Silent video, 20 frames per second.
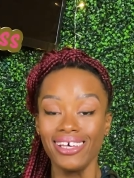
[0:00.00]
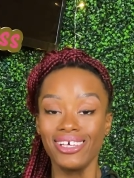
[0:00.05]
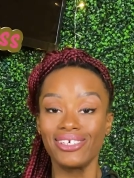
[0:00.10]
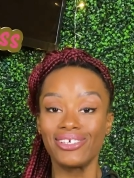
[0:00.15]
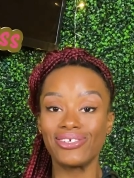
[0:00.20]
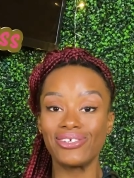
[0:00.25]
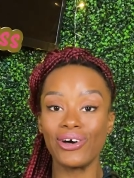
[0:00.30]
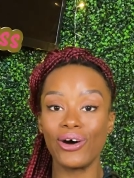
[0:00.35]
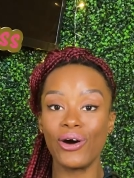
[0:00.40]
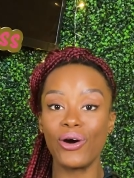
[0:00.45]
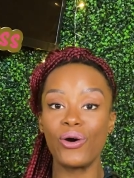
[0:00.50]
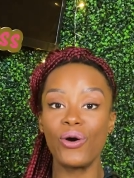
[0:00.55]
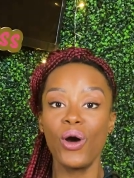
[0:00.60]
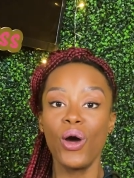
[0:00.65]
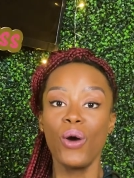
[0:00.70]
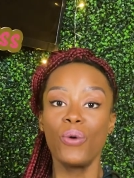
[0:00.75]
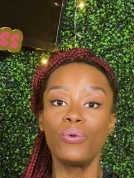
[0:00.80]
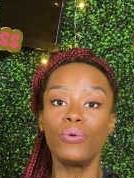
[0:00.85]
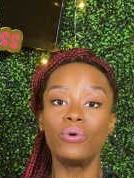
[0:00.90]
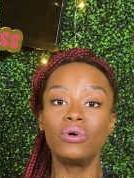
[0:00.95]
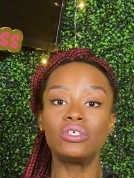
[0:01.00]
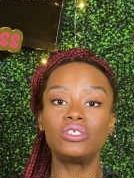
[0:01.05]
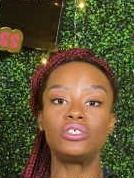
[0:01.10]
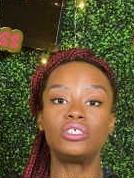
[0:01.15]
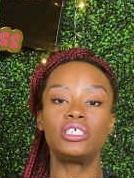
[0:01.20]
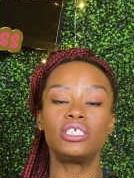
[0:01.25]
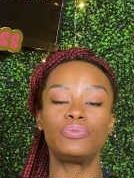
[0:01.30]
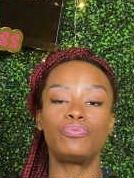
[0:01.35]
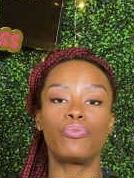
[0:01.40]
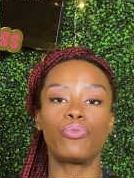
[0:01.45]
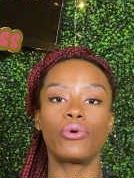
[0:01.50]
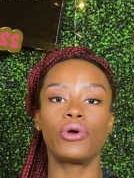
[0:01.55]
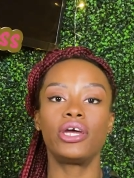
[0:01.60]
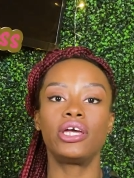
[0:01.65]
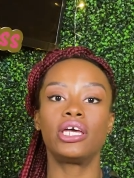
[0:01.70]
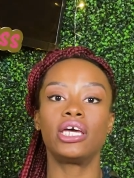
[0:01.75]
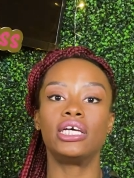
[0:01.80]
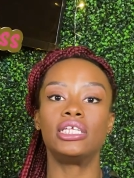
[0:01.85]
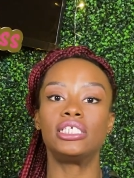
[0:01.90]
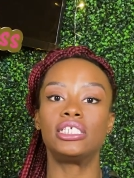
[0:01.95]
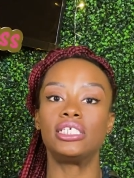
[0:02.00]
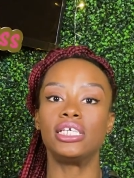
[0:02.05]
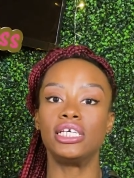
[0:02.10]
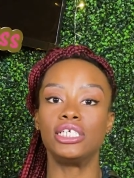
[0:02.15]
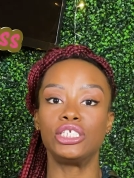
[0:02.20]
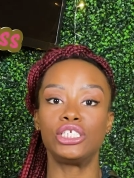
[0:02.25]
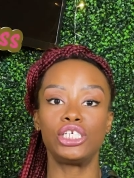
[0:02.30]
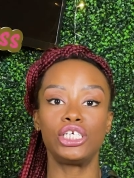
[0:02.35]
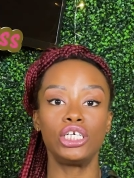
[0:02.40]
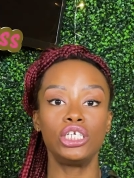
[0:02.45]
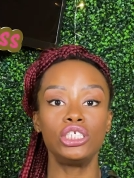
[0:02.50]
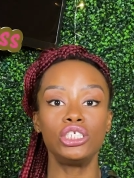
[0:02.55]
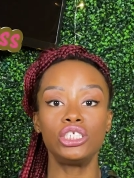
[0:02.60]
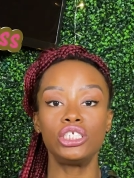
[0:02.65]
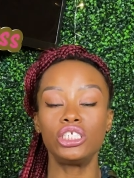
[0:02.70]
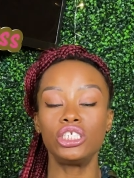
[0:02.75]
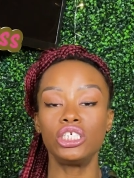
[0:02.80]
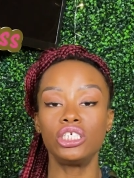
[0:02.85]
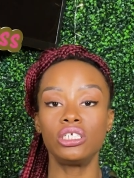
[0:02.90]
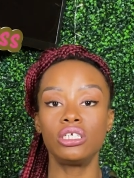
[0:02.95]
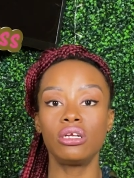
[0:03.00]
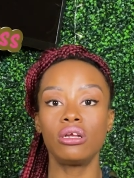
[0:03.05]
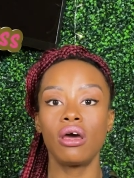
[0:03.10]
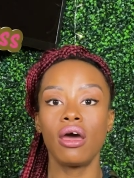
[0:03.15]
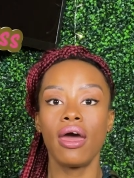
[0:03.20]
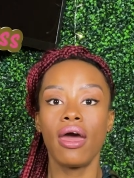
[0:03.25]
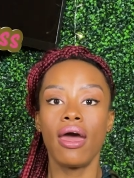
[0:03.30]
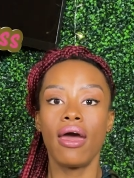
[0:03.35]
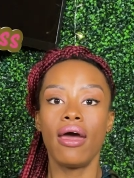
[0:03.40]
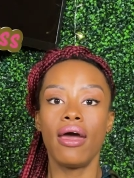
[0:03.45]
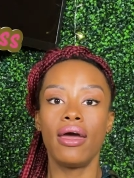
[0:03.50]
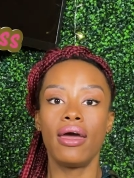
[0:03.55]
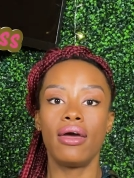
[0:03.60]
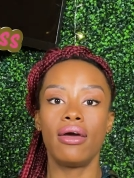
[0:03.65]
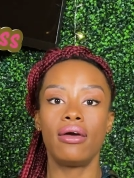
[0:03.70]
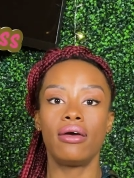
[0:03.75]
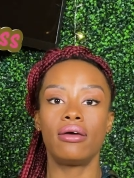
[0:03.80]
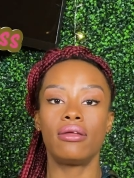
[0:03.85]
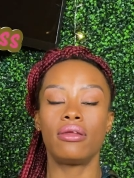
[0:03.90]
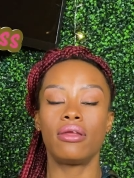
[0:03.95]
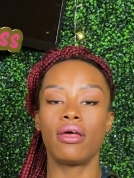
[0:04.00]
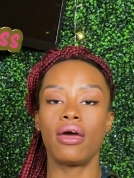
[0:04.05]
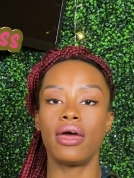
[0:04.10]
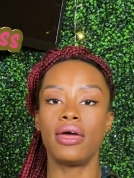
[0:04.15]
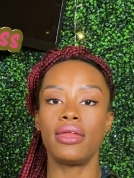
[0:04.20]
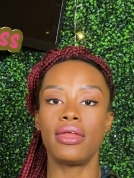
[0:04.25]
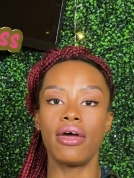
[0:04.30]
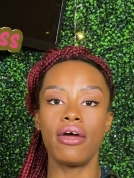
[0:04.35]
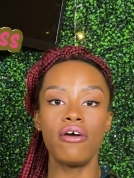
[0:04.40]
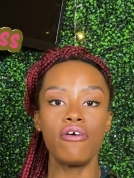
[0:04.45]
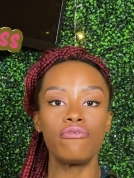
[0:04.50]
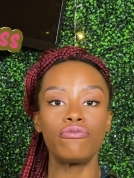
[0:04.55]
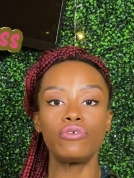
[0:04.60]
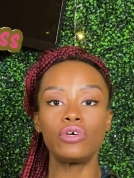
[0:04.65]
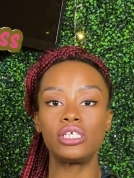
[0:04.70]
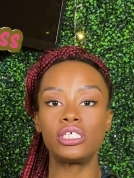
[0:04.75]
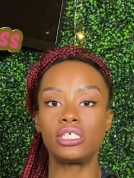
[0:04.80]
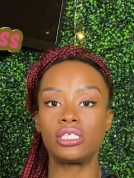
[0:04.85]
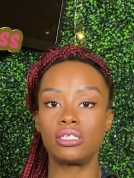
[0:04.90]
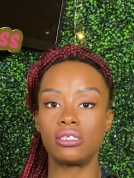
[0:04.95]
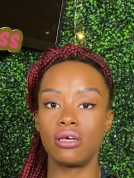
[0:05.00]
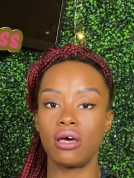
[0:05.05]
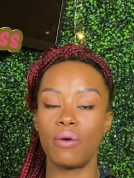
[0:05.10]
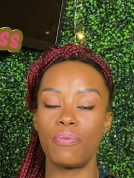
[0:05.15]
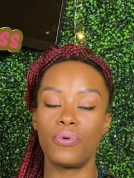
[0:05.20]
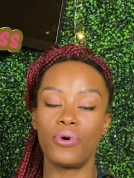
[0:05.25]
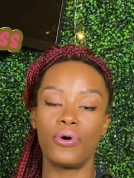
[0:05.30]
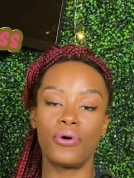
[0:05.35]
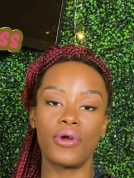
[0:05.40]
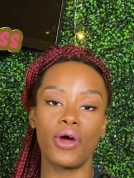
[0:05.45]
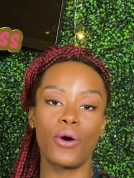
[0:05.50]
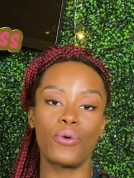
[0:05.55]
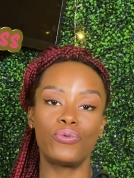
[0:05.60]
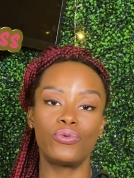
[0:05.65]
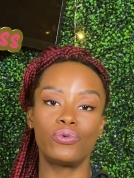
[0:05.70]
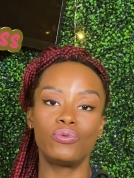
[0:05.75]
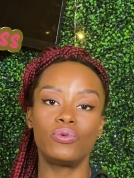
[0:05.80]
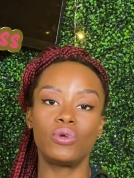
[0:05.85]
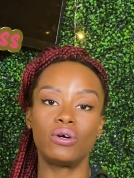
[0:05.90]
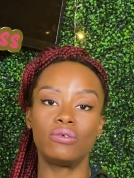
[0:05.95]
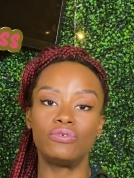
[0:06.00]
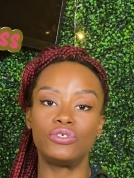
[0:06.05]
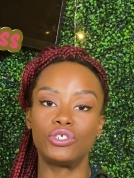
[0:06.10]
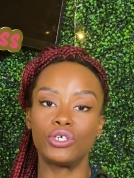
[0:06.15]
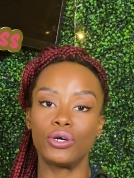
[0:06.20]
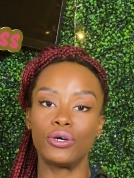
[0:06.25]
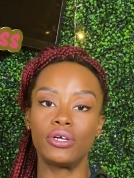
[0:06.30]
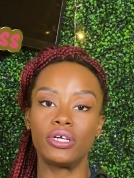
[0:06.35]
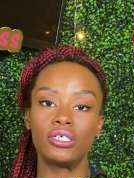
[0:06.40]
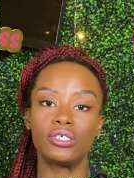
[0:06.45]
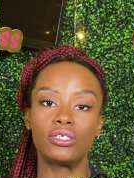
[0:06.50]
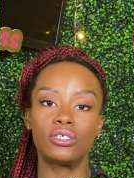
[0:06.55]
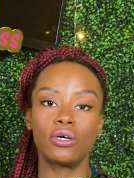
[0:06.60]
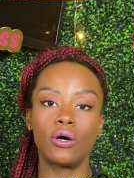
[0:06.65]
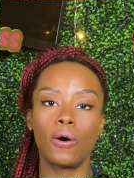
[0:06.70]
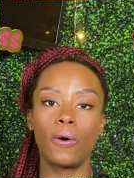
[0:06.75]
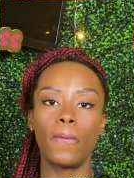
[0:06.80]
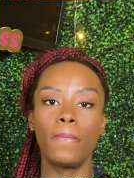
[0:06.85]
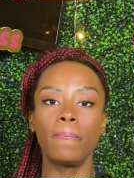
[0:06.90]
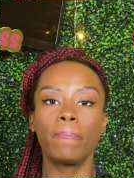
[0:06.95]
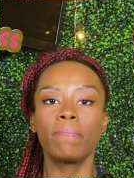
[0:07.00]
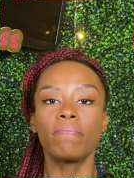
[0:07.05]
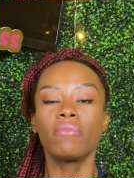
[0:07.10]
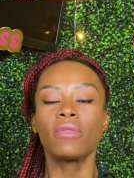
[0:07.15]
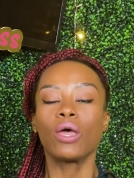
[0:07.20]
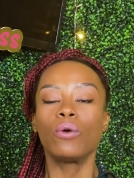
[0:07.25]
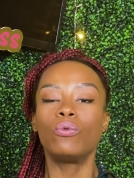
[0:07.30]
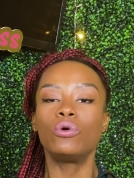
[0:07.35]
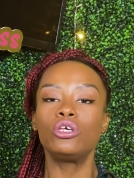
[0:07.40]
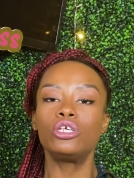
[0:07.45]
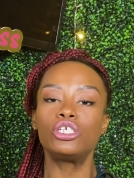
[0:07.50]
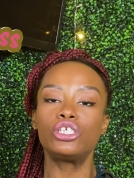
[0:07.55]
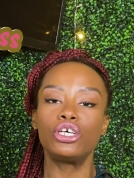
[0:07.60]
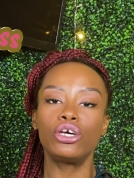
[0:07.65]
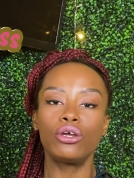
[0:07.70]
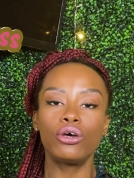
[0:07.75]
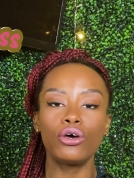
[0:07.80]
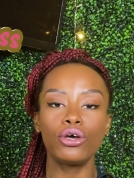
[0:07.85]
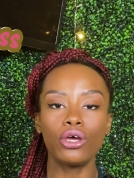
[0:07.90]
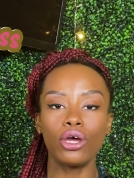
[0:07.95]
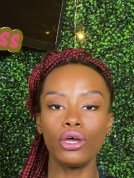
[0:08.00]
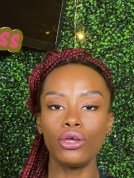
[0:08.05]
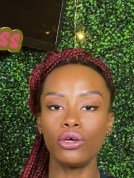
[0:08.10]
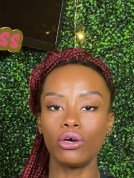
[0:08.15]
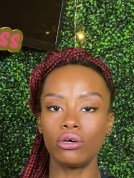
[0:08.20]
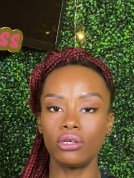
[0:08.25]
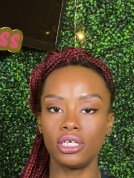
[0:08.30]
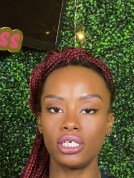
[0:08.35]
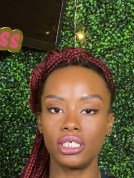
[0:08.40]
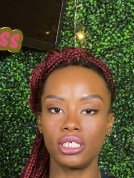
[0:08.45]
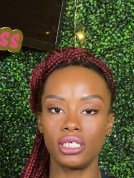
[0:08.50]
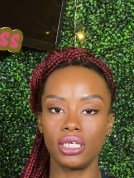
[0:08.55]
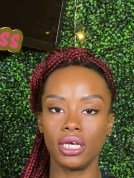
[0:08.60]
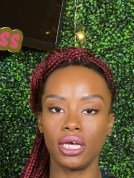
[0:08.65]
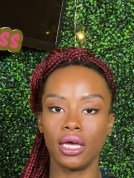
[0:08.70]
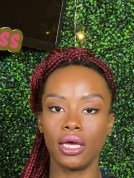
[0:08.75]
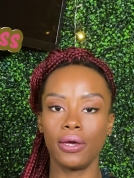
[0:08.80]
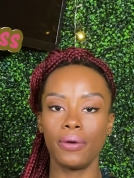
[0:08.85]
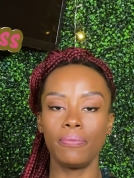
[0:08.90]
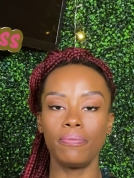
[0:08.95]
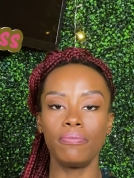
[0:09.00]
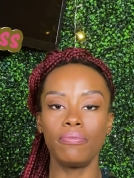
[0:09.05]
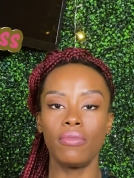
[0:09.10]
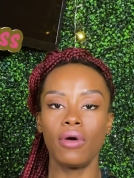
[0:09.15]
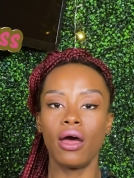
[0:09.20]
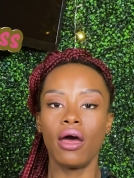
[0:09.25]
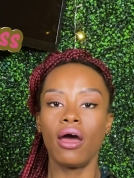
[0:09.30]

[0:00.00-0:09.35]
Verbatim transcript: so we want to just bring in, intention and in every step on our womb love journey so when you sit on your yoni steam